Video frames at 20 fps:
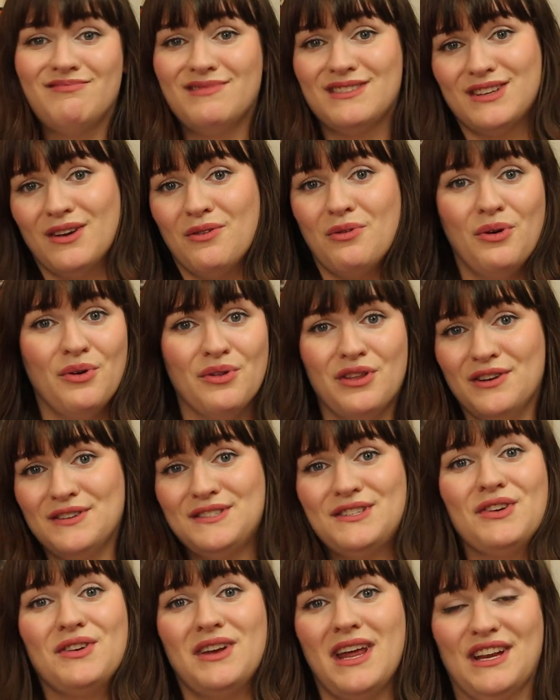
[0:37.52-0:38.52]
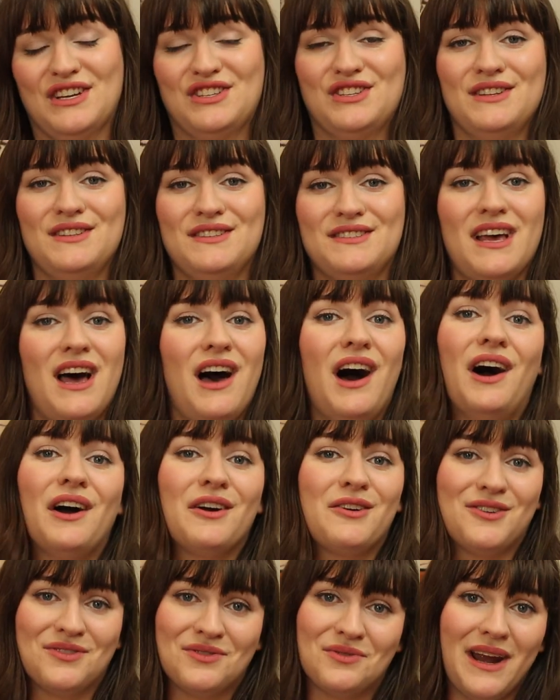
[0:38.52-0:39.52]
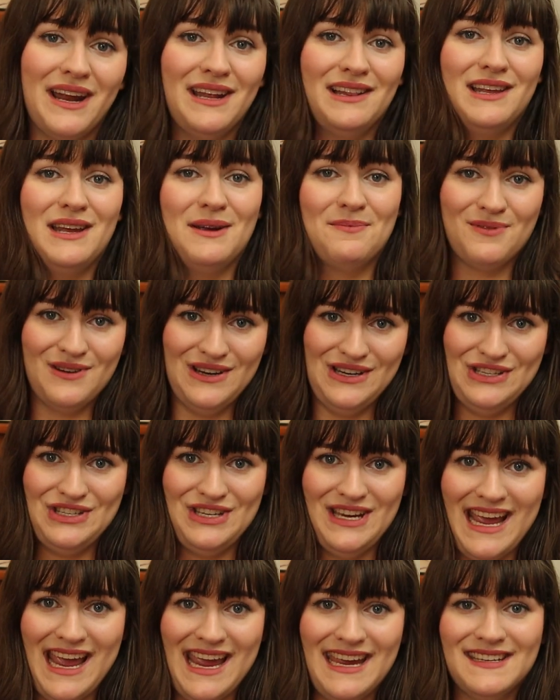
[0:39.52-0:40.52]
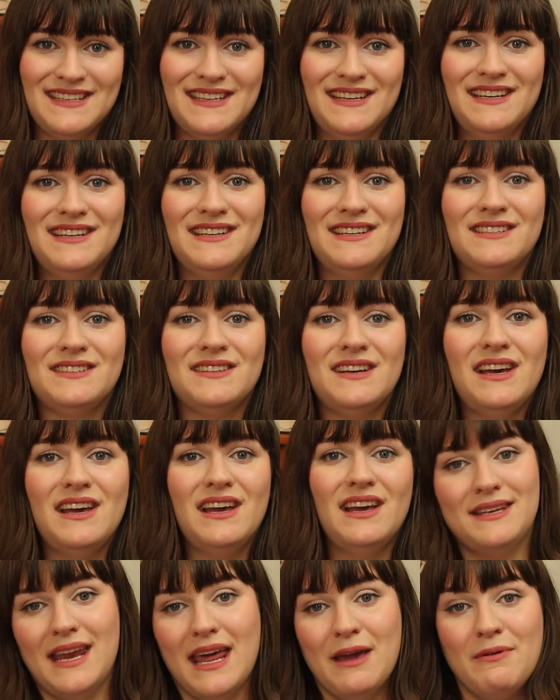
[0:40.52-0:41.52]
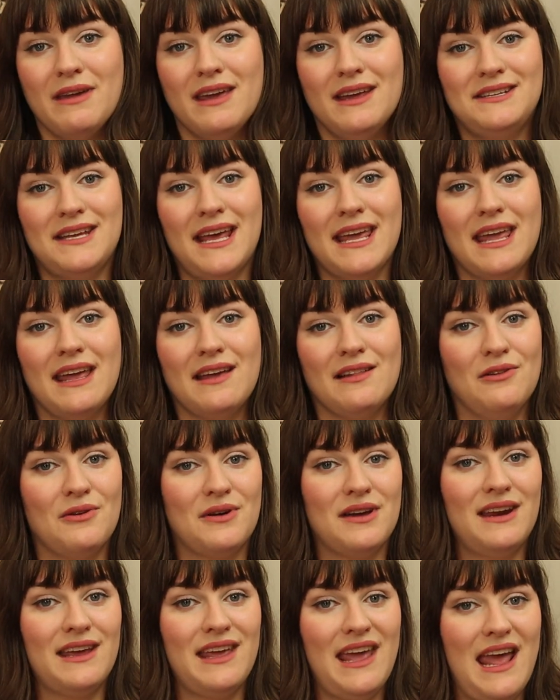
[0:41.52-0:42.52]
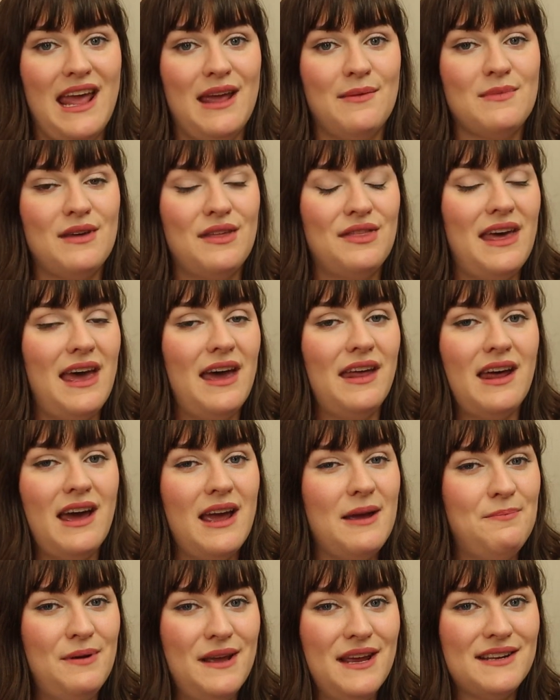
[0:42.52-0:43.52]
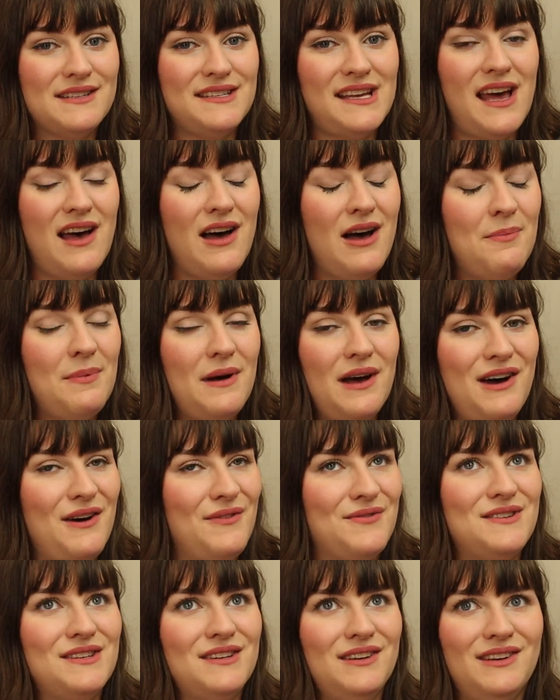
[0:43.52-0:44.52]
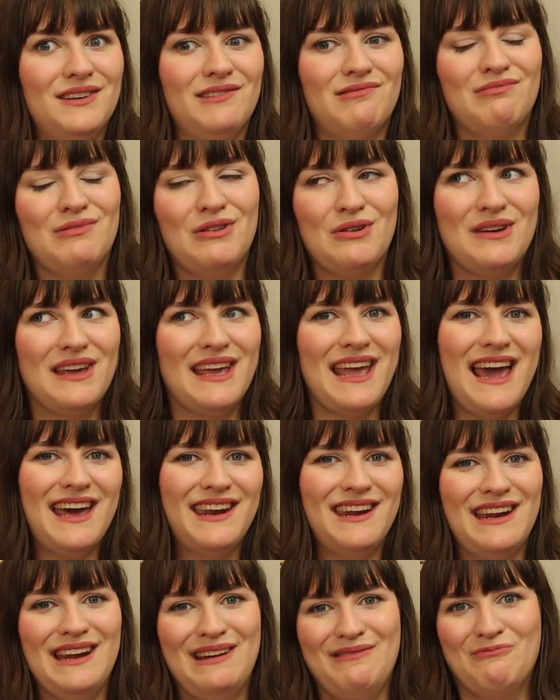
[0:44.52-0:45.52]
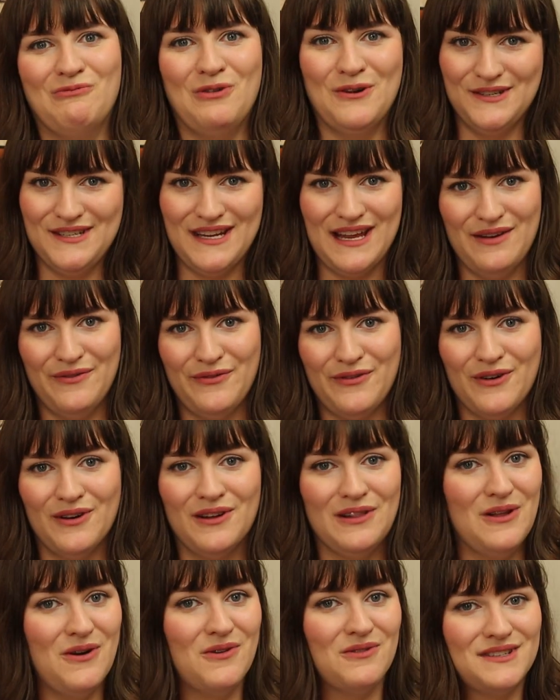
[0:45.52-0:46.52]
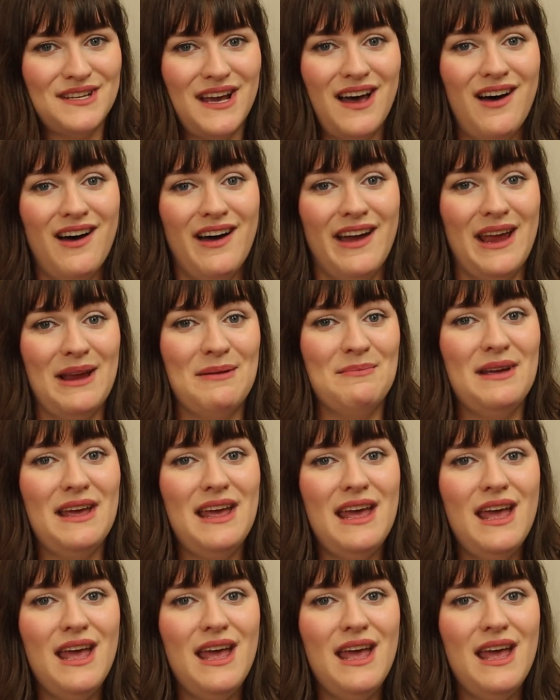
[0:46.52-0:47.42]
So all those donations are greatly appreciated. Today we are taking a look at a game that I picked up after looking at it and wanting it for a long time.